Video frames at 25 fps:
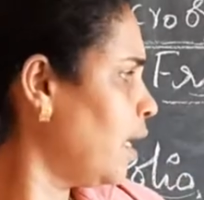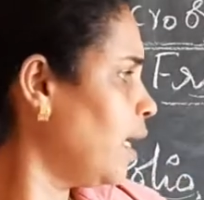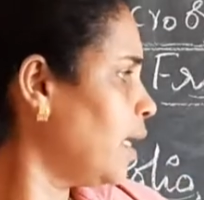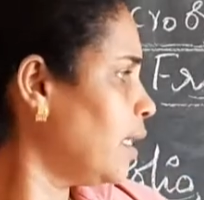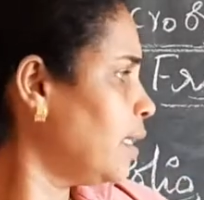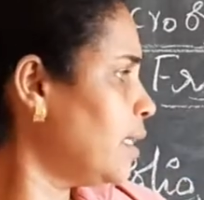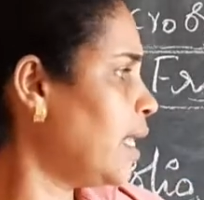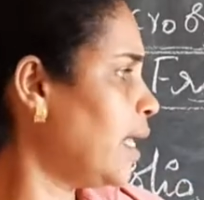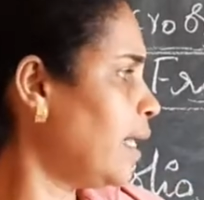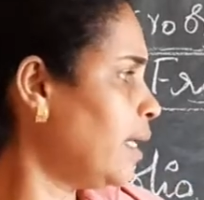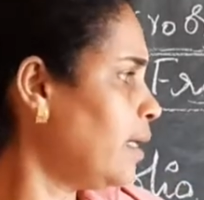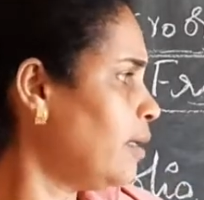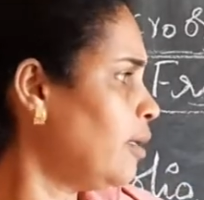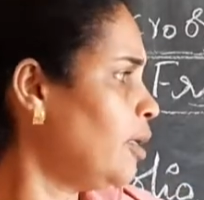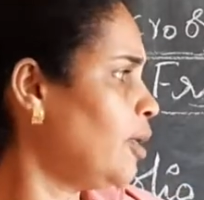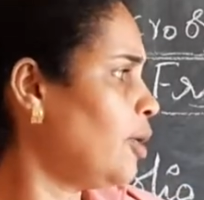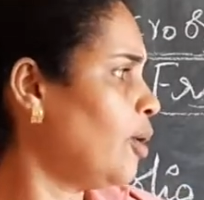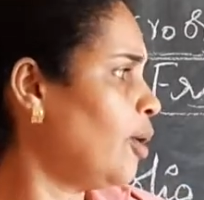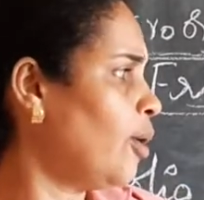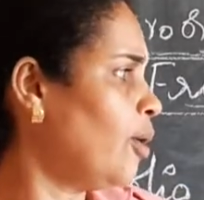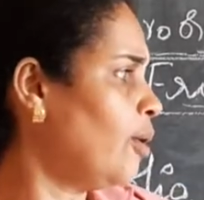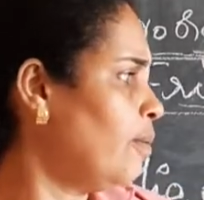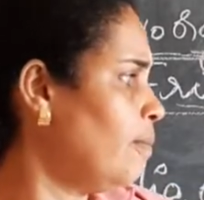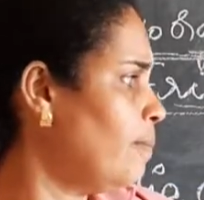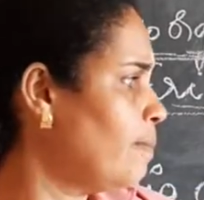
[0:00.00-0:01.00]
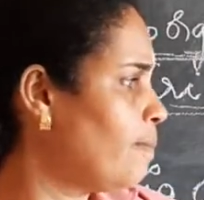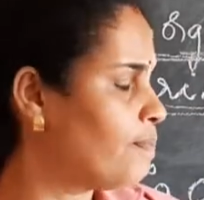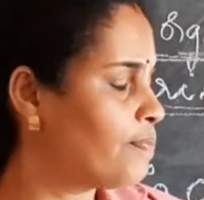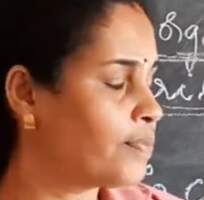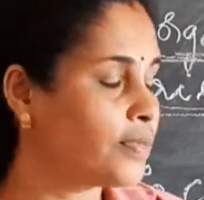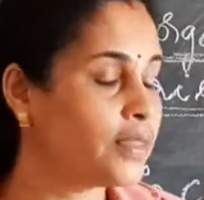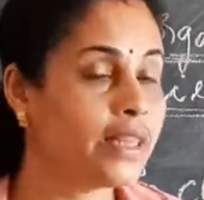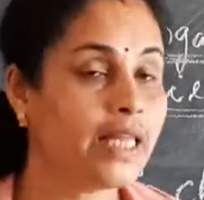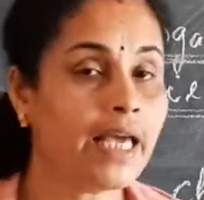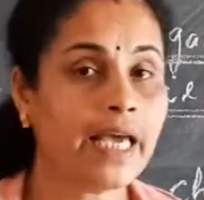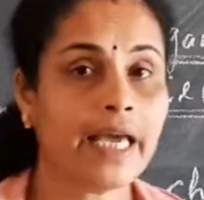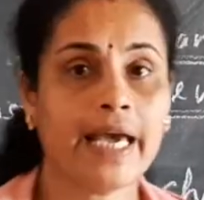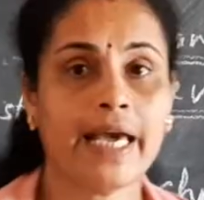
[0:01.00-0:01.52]
Then
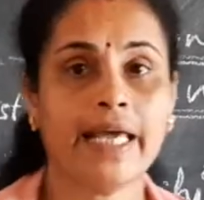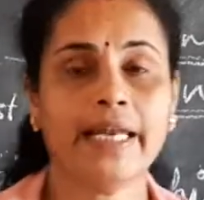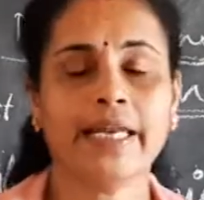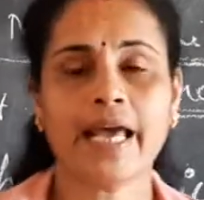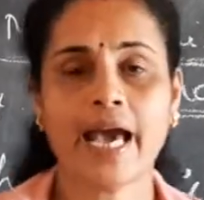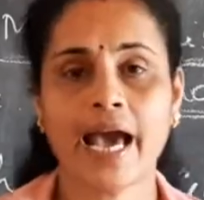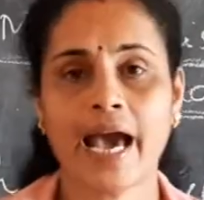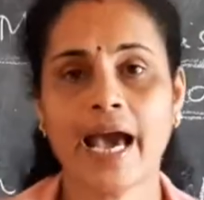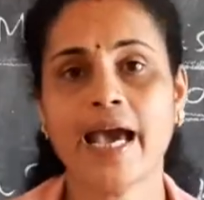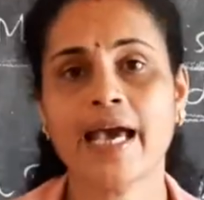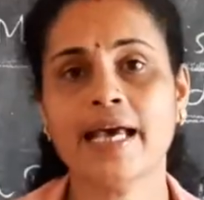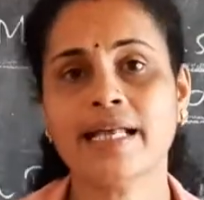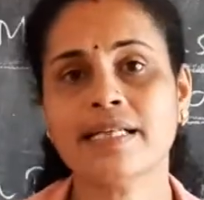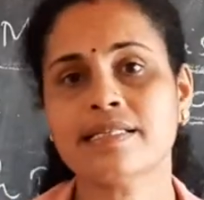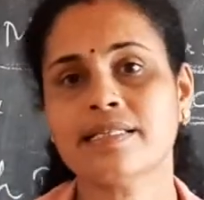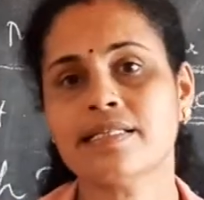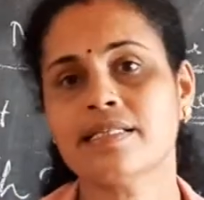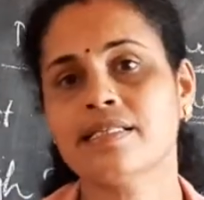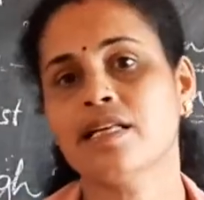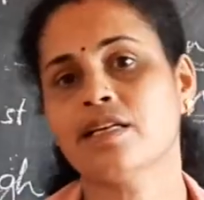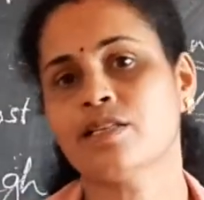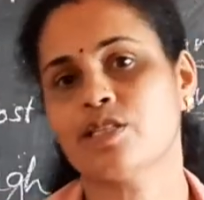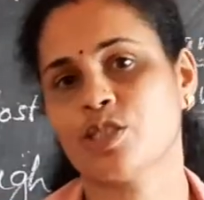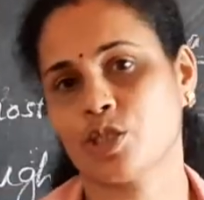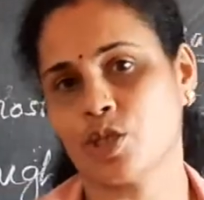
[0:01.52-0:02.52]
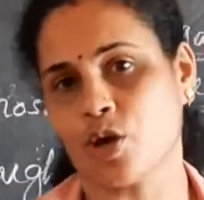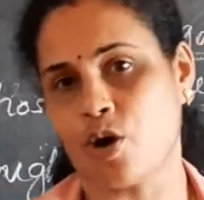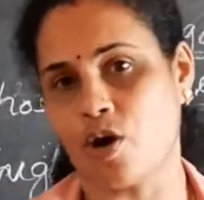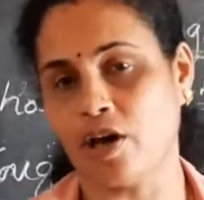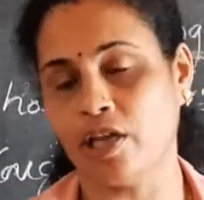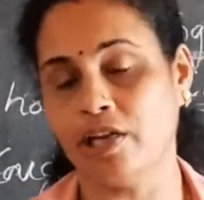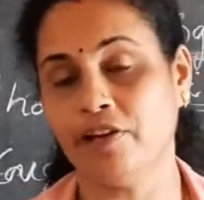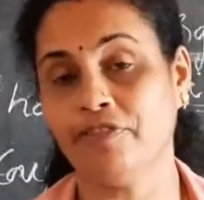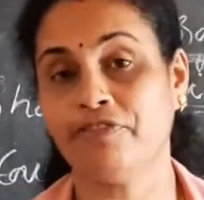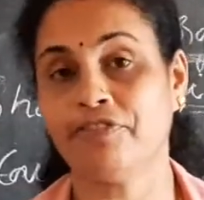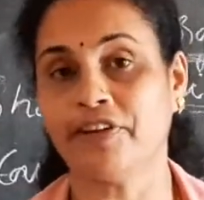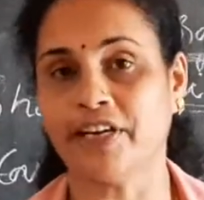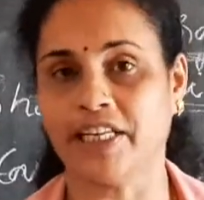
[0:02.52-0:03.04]
they enhance the soil
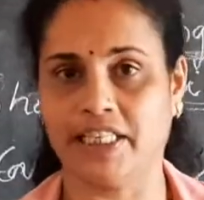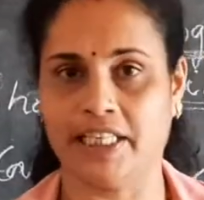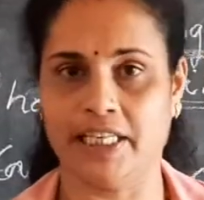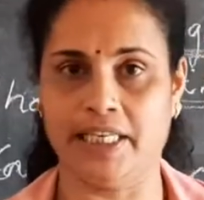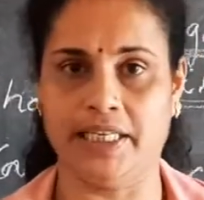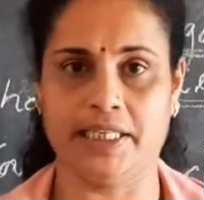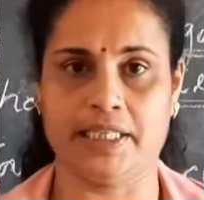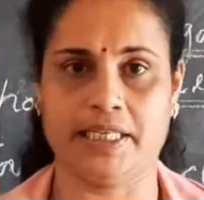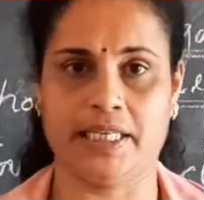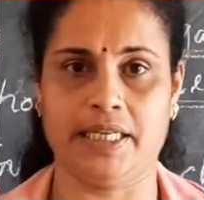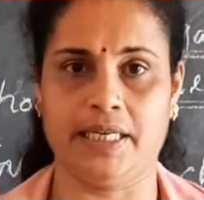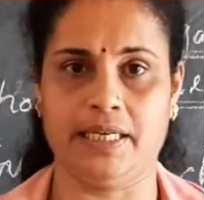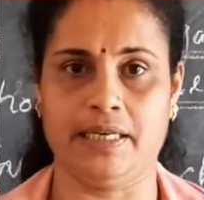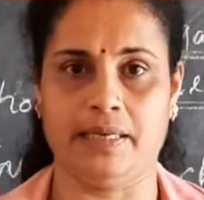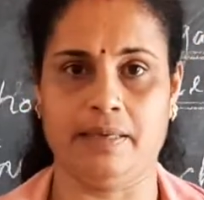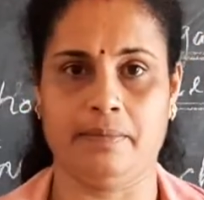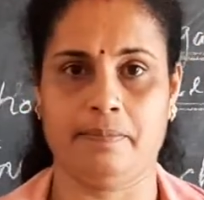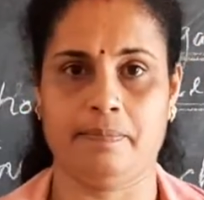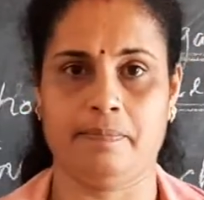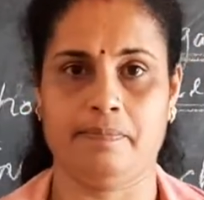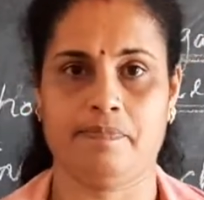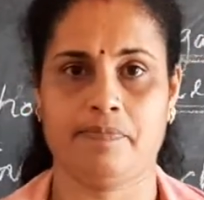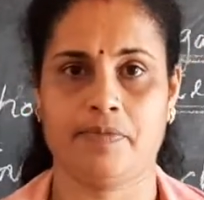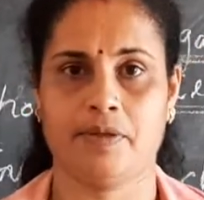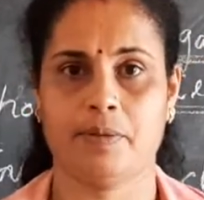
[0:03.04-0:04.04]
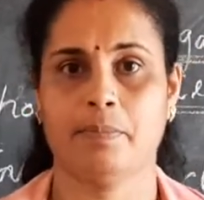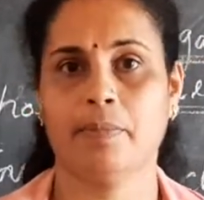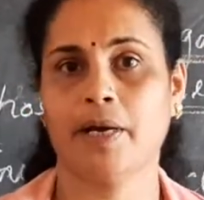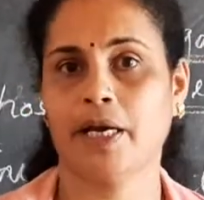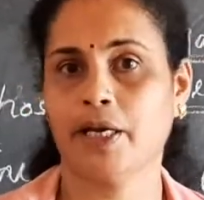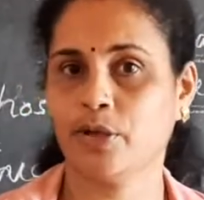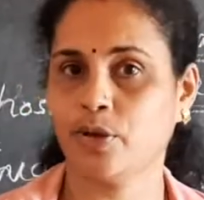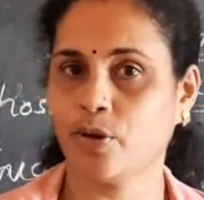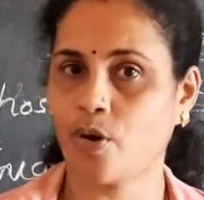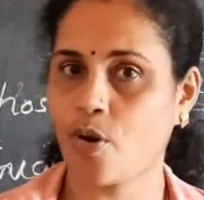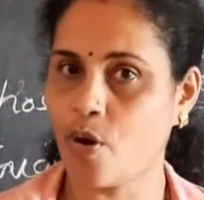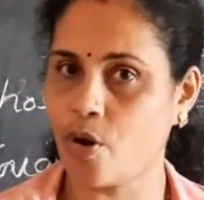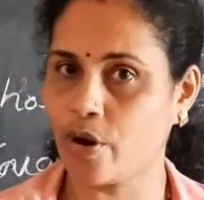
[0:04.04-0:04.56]
fertility.
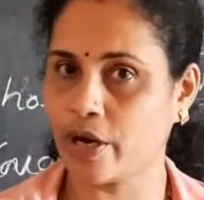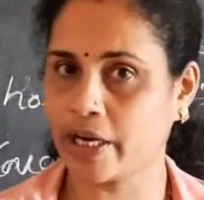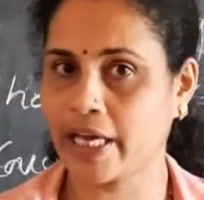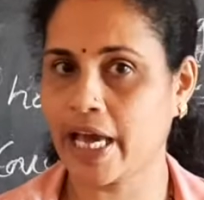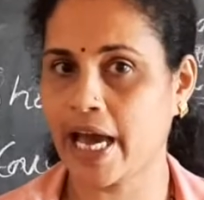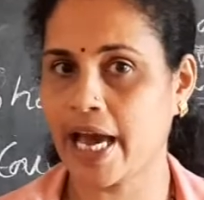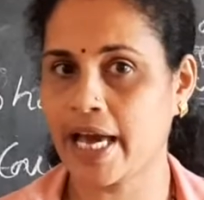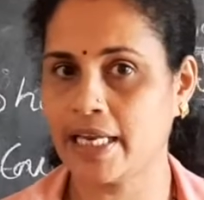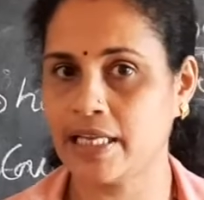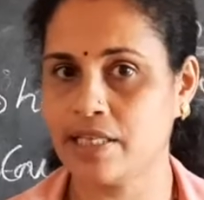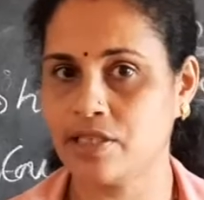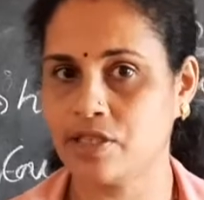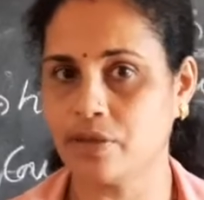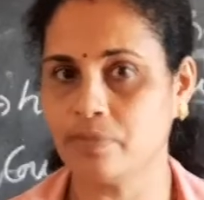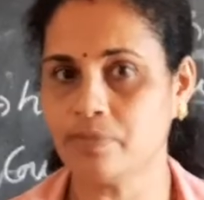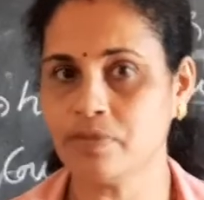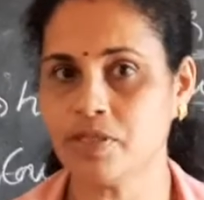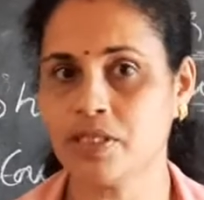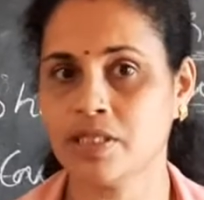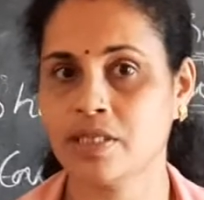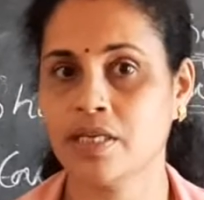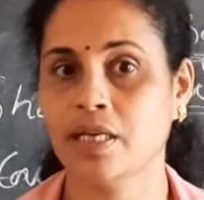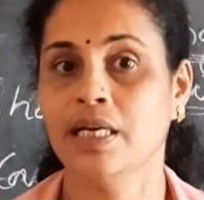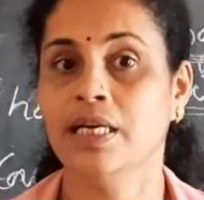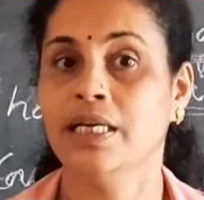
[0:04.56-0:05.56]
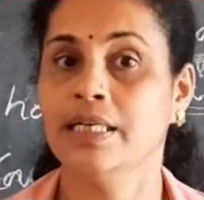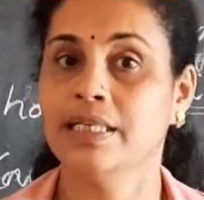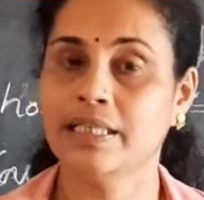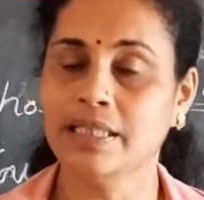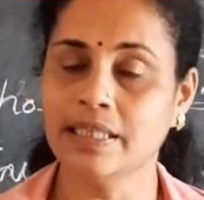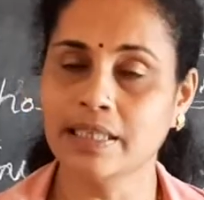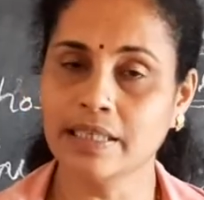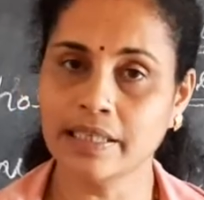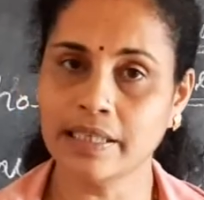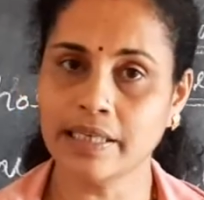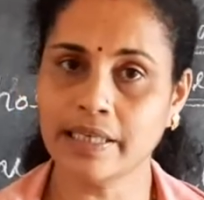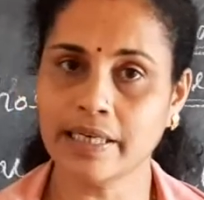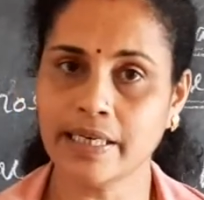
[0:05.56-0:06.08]
Microorganisms
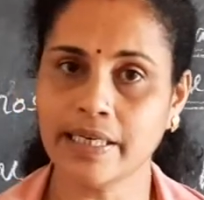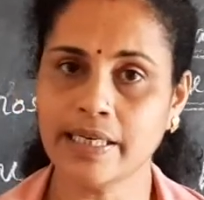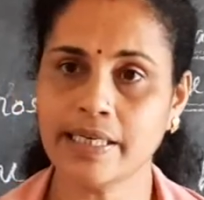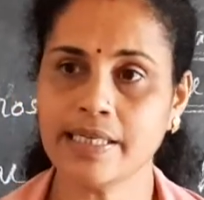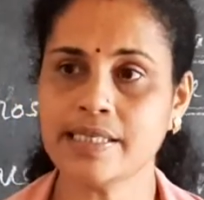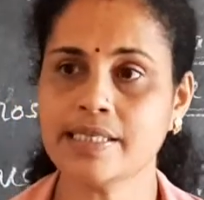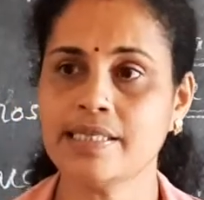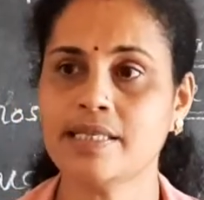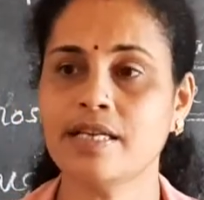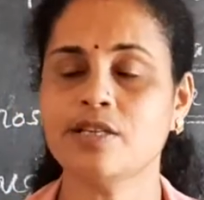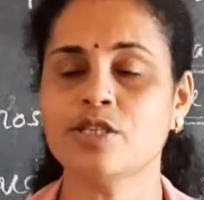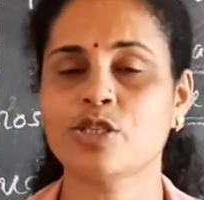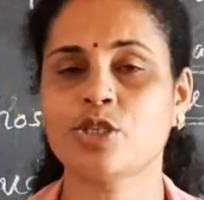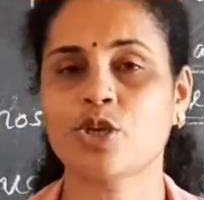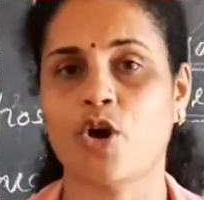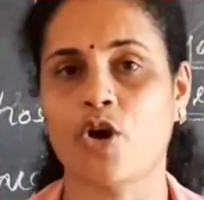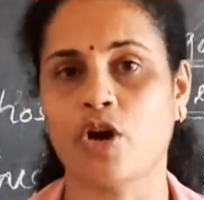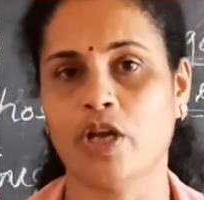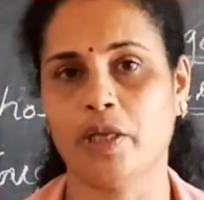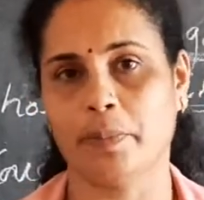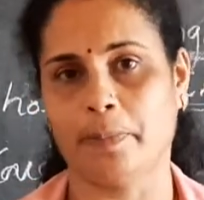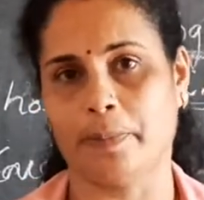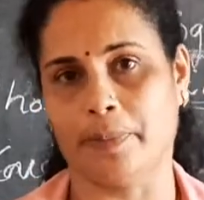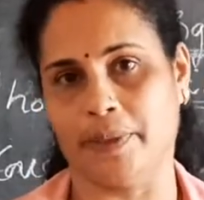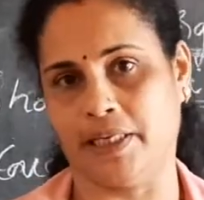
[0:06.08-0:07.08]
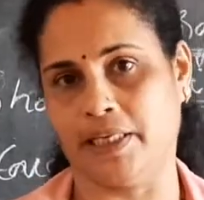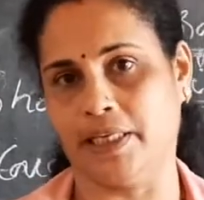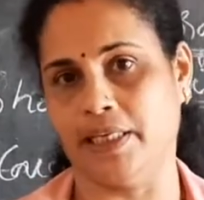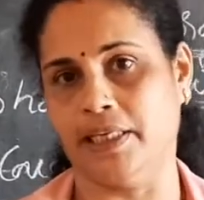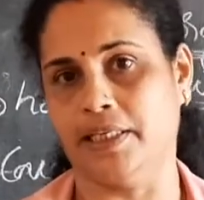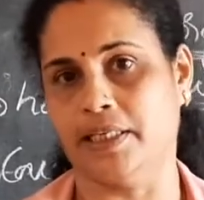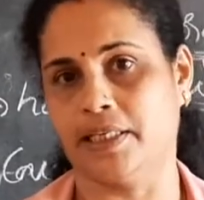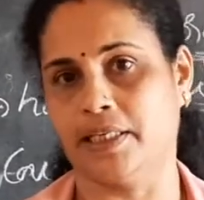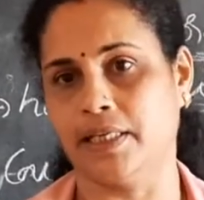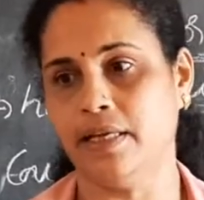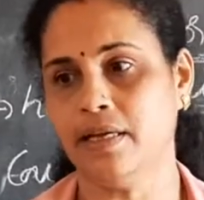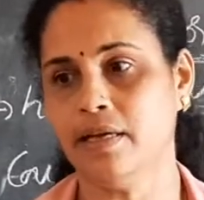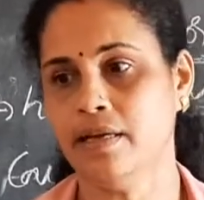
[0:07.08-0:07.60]
increase the soil
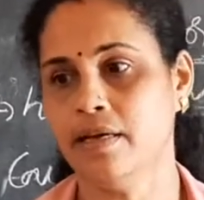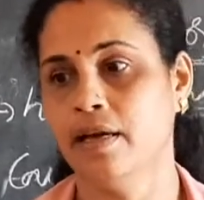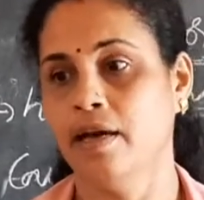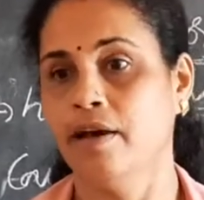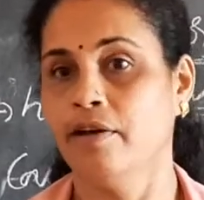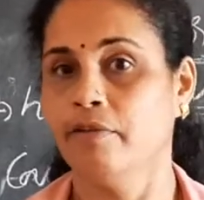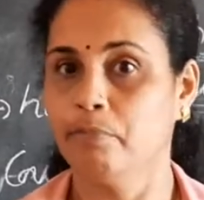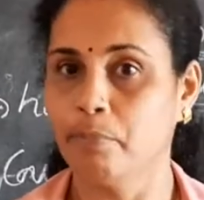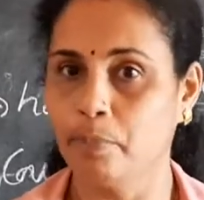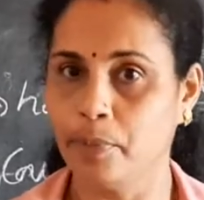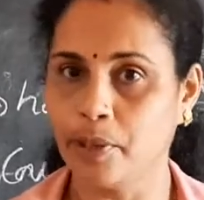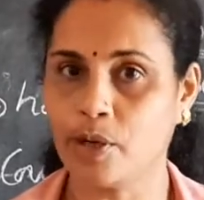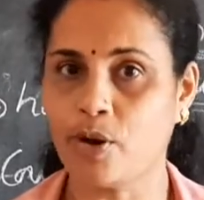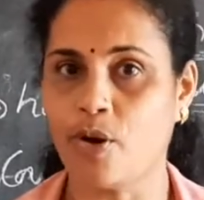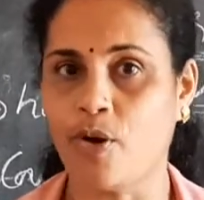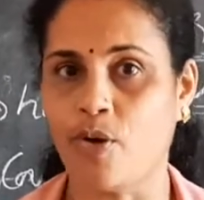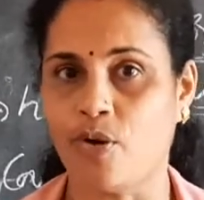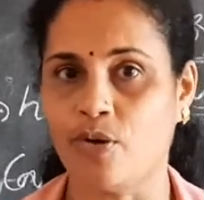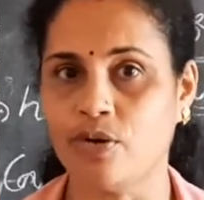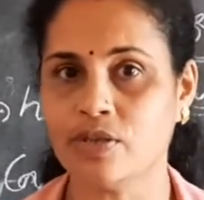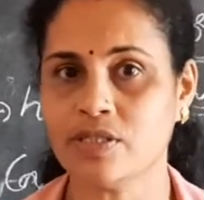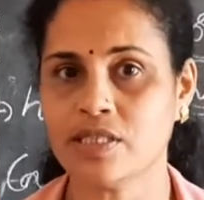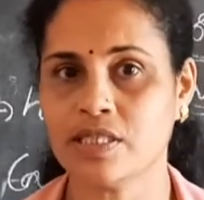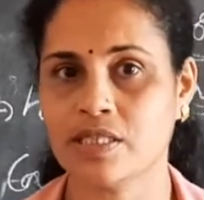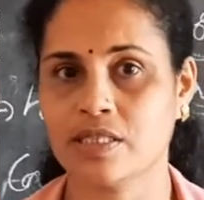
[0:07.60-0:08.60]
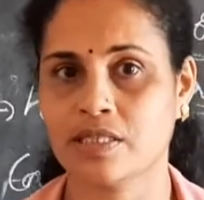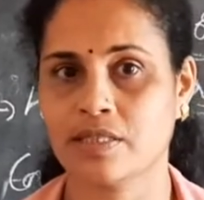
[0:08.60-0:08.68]
fertility because